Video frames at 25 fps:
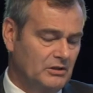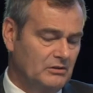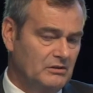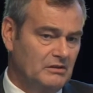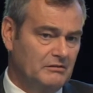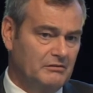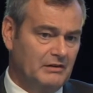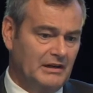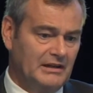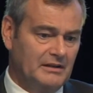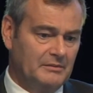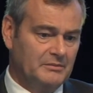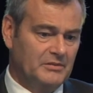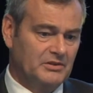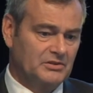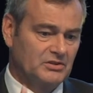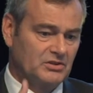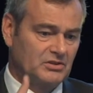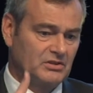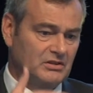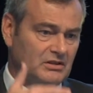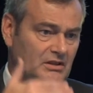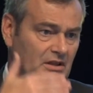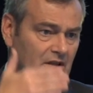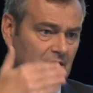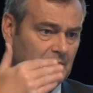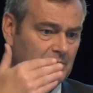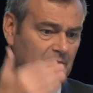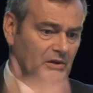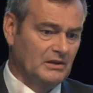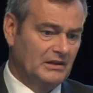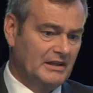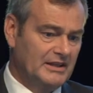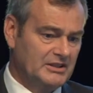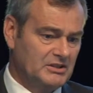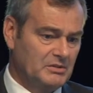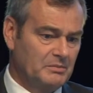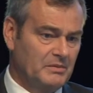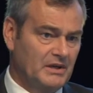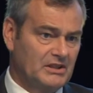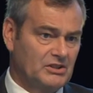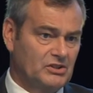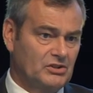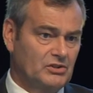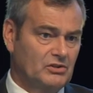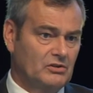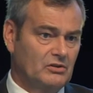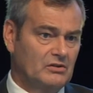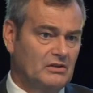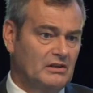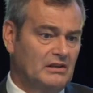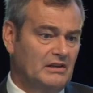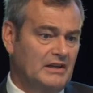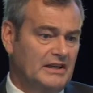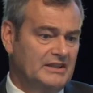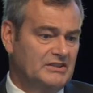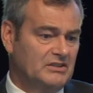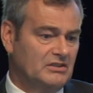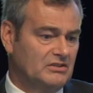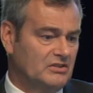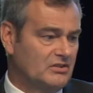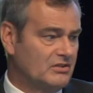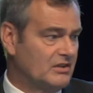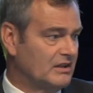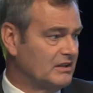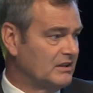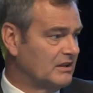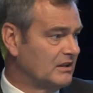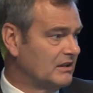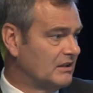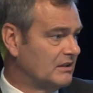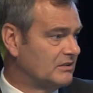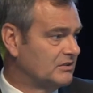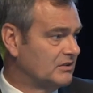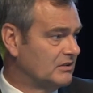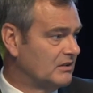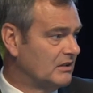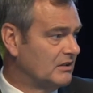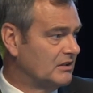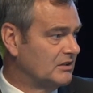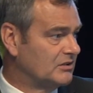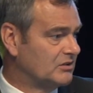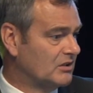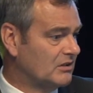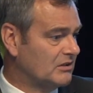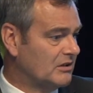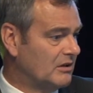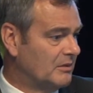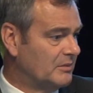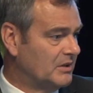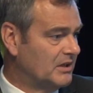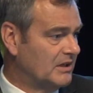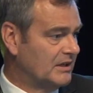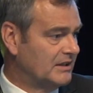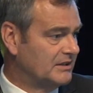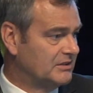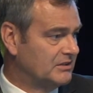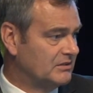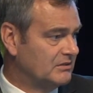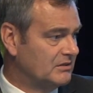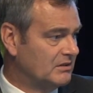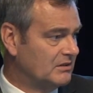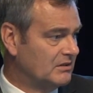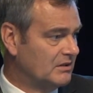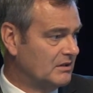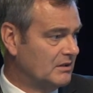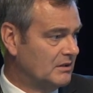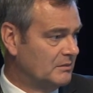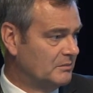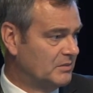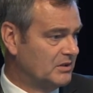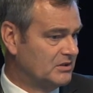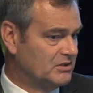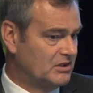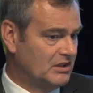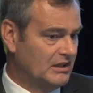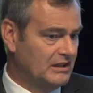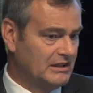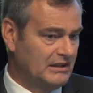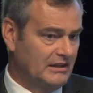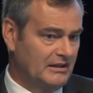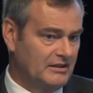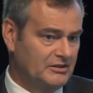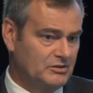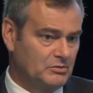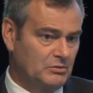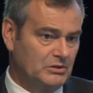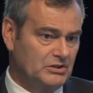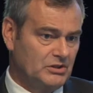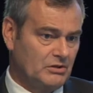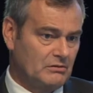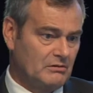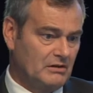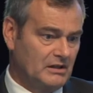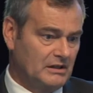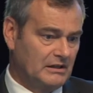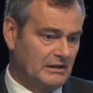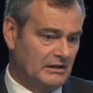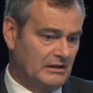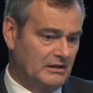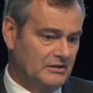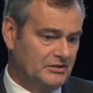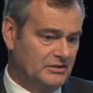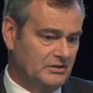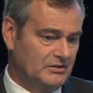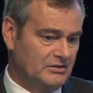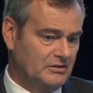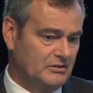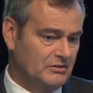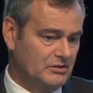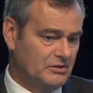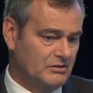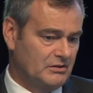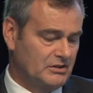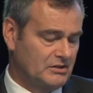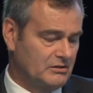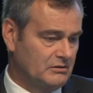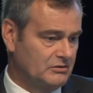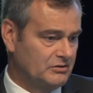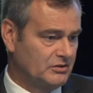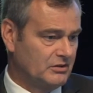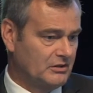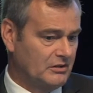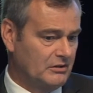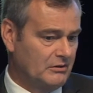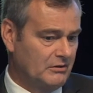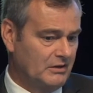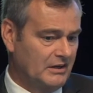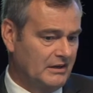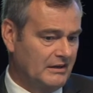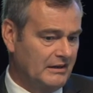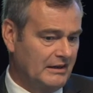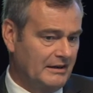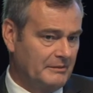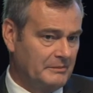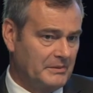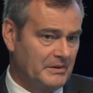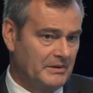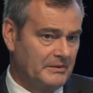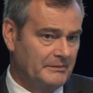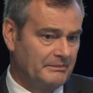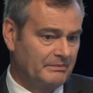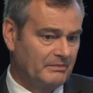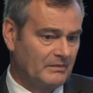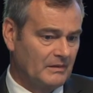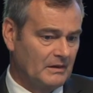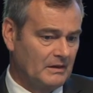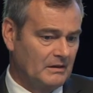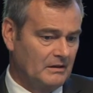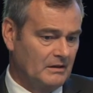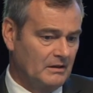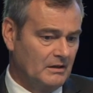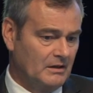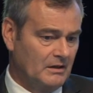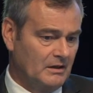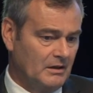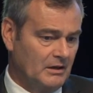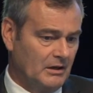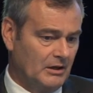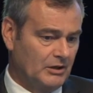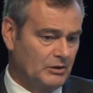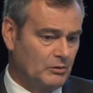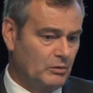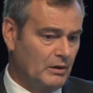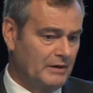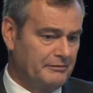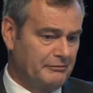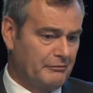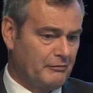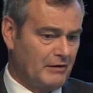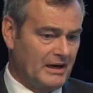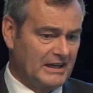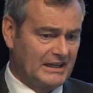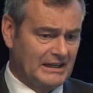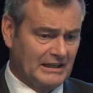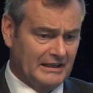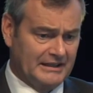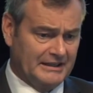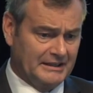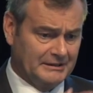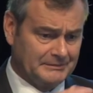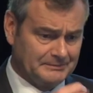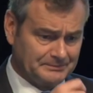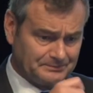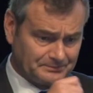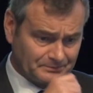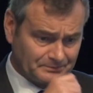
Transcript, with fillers: new developments, but let's make sure the latest thinking is, is accommodated, particularly as we try and close this nutritional security gap. And quite frankly,